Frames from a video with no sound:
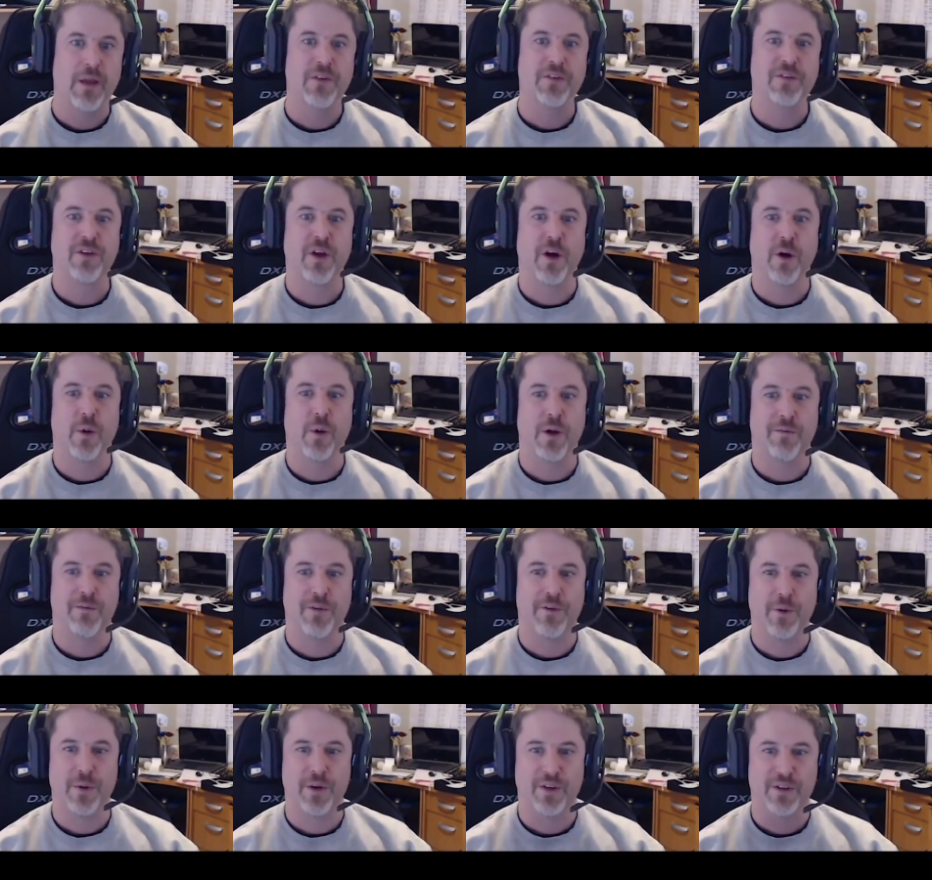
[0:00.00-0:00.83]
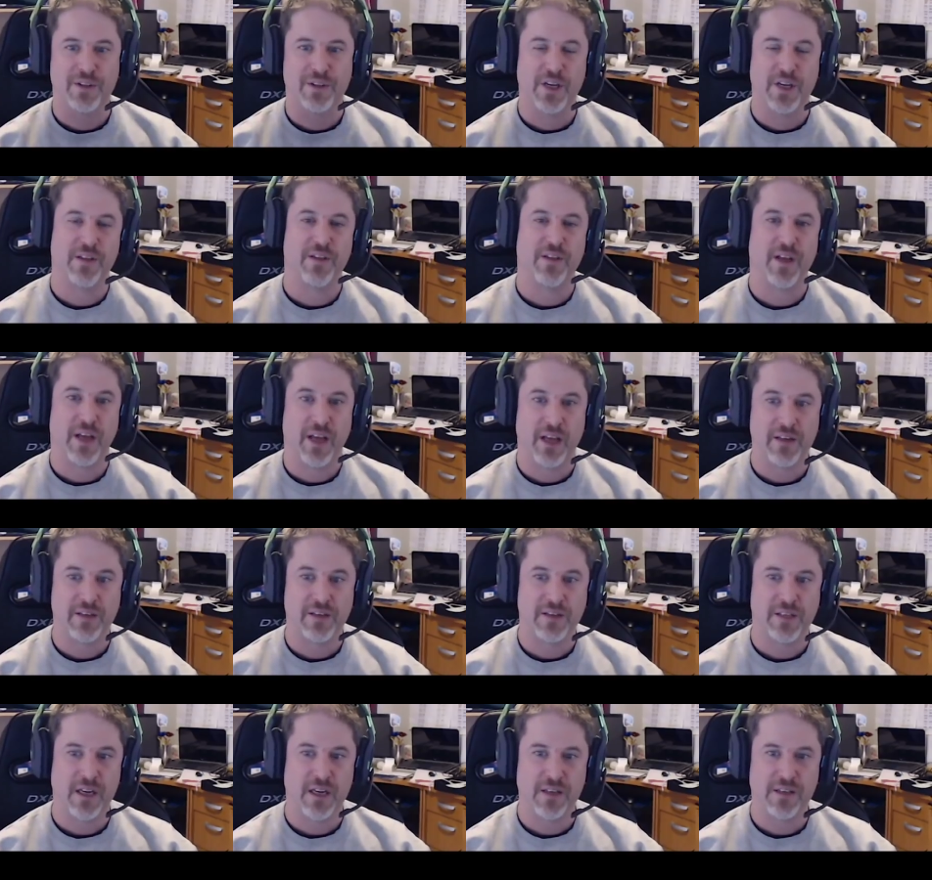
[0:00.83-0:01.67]
So if you exceed the
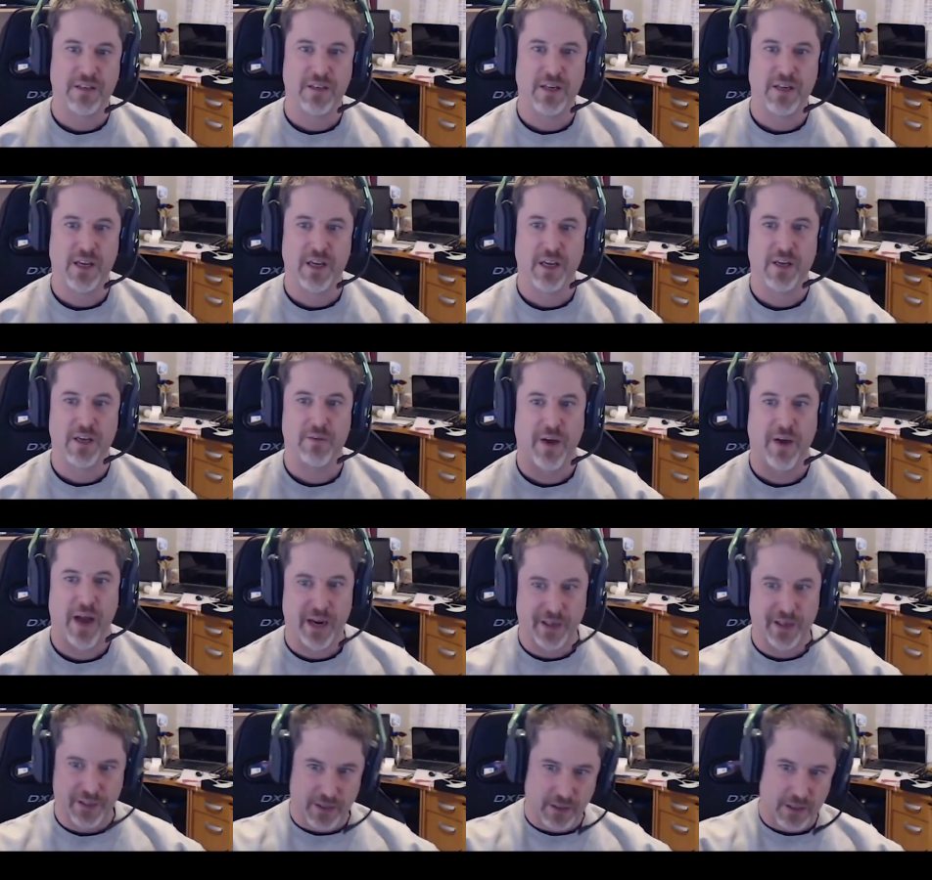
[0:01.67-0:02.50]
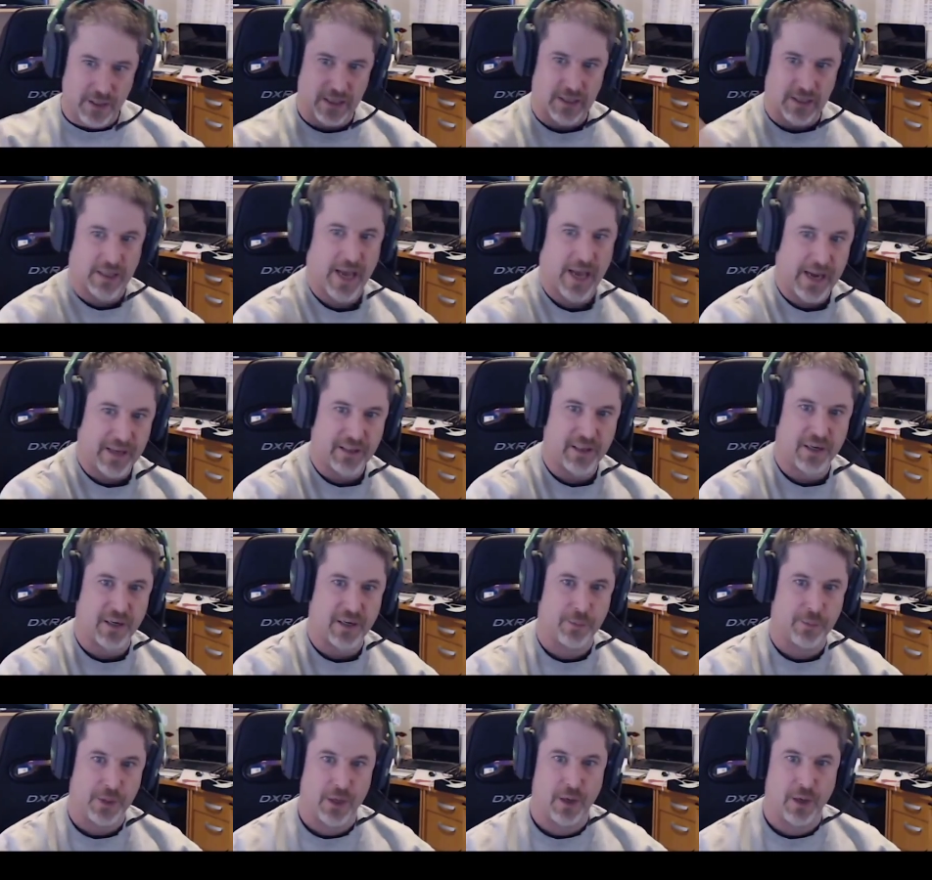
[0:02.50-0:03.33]
hit DC, you've actually
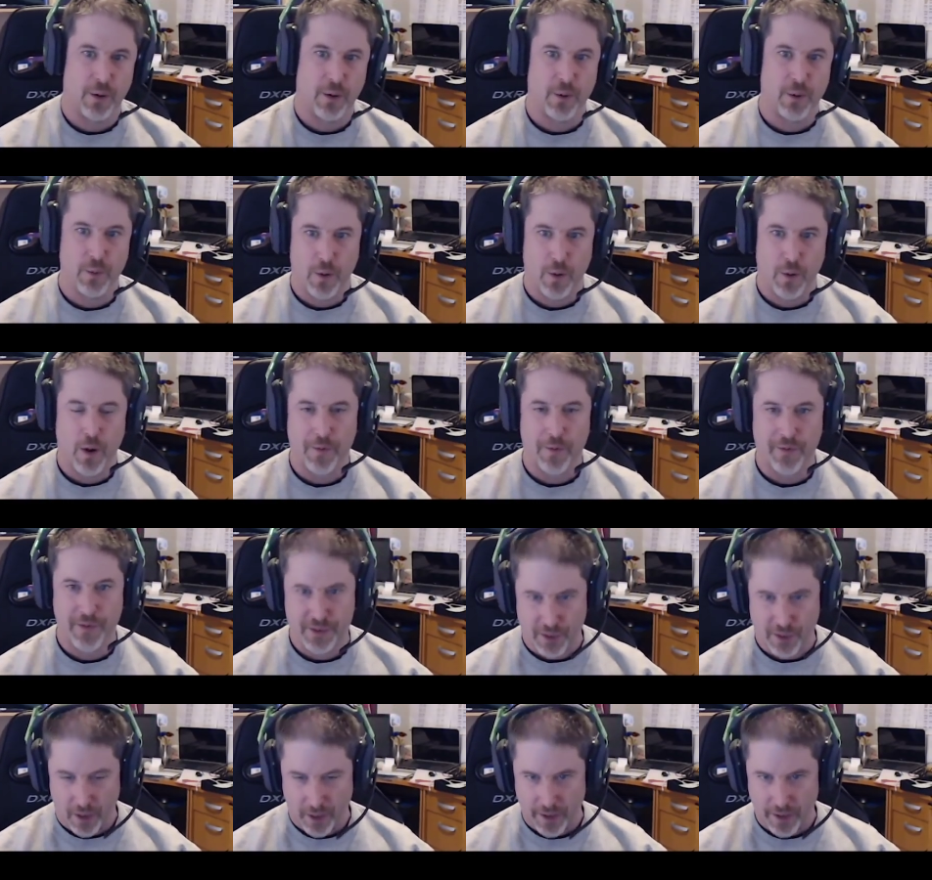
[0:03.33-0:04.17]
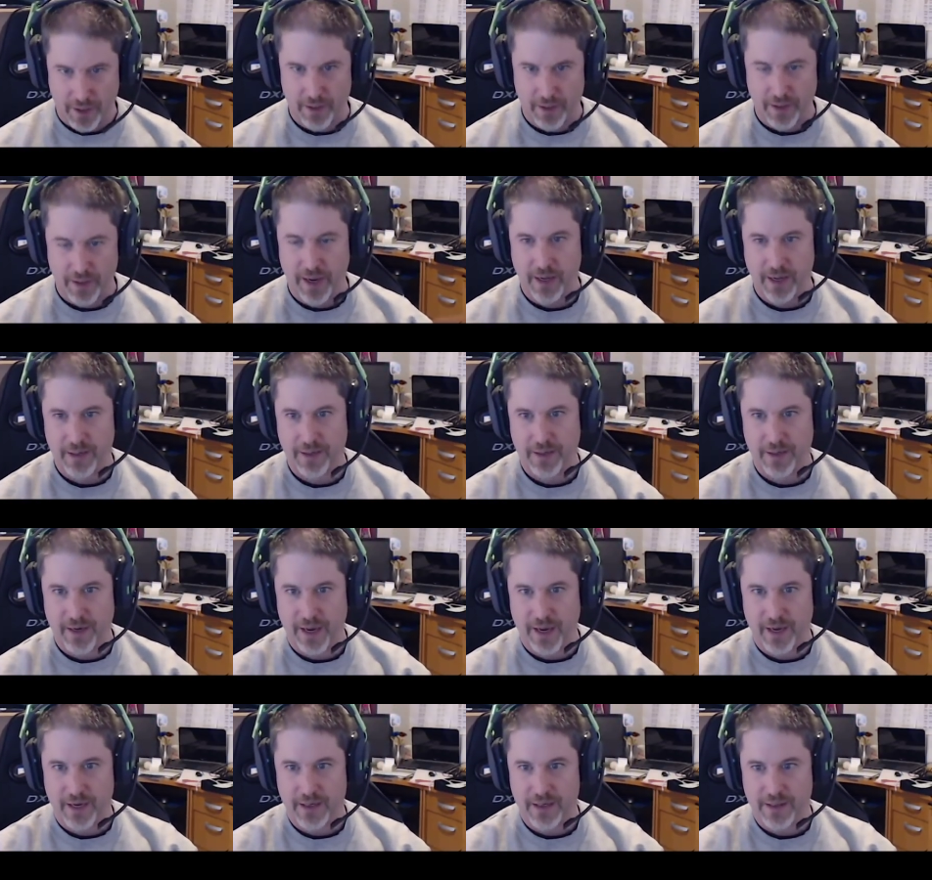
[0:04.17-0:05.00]
landed a blow on the target
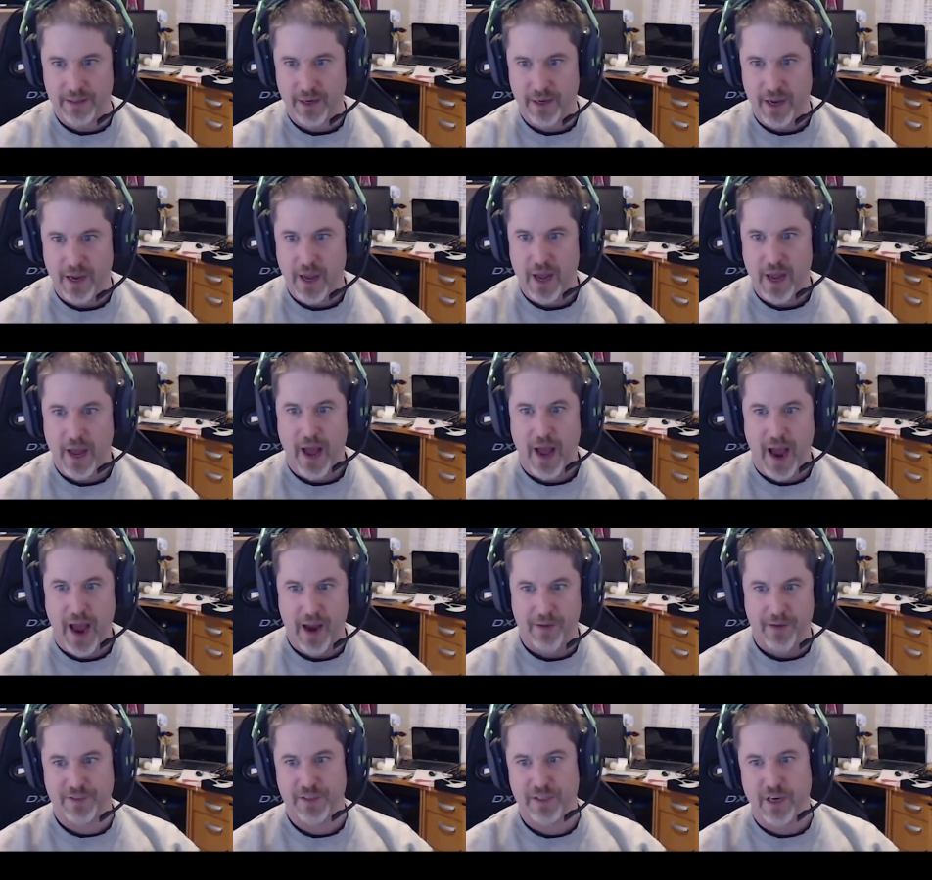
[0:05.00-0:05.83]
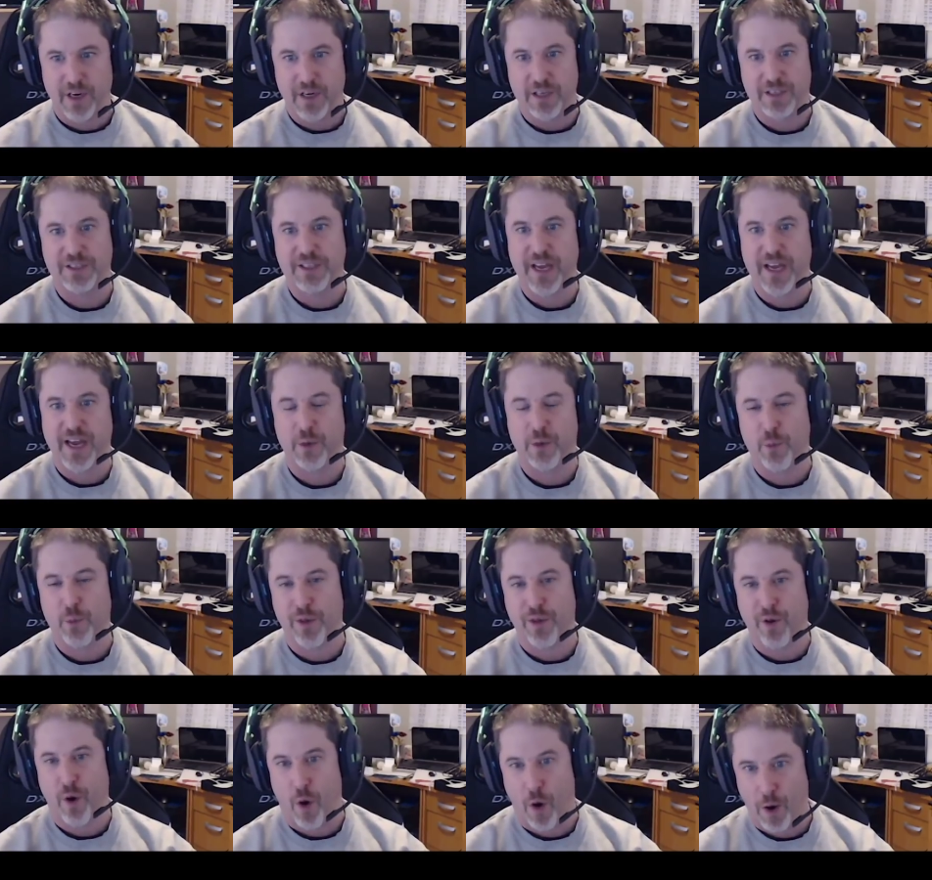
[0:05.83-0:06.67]
and and have to contend
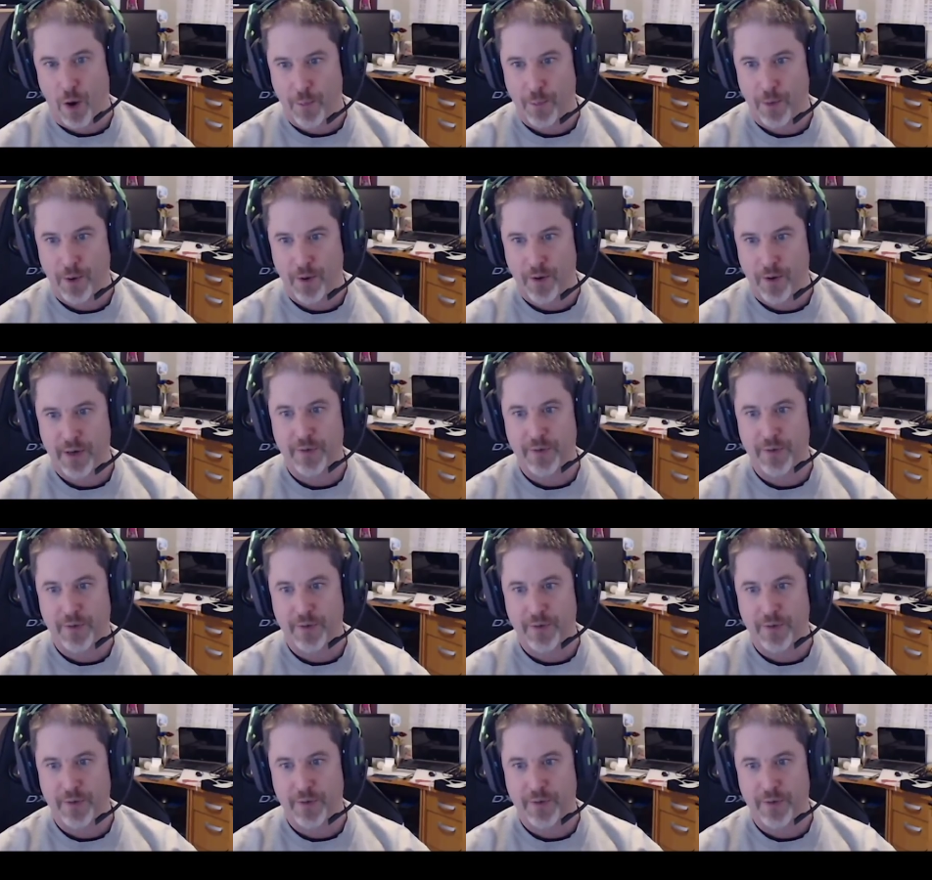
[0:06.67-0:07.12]
with armor.